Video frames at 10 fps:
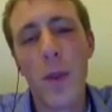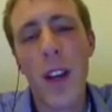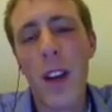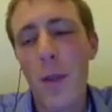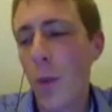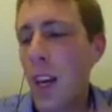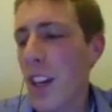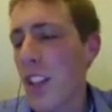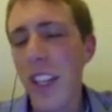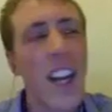
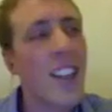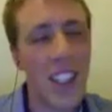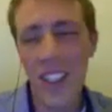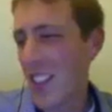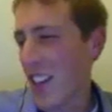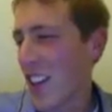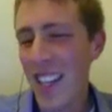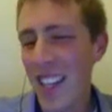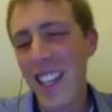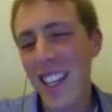where's the exit? You know,
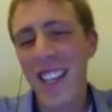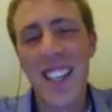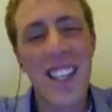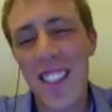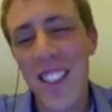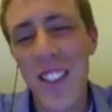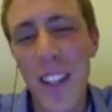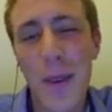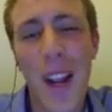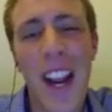can I just run
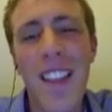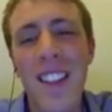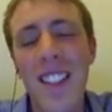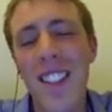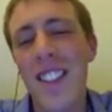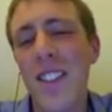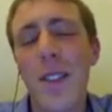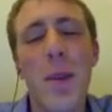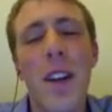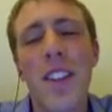away? This is just
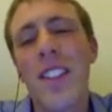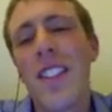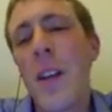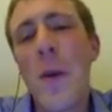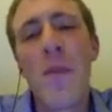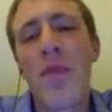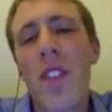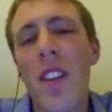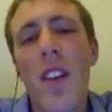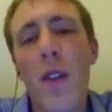too much.
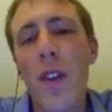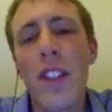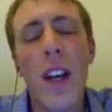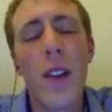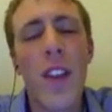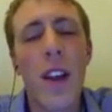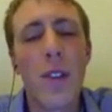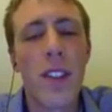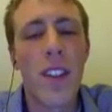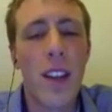
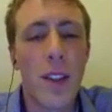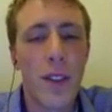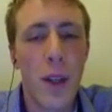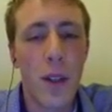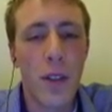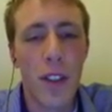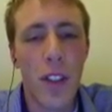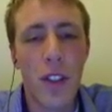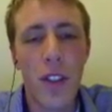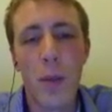3,000 lines of code for
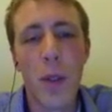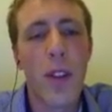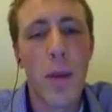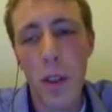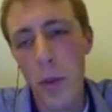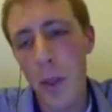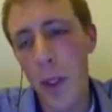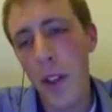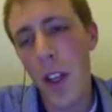just a multi-module build.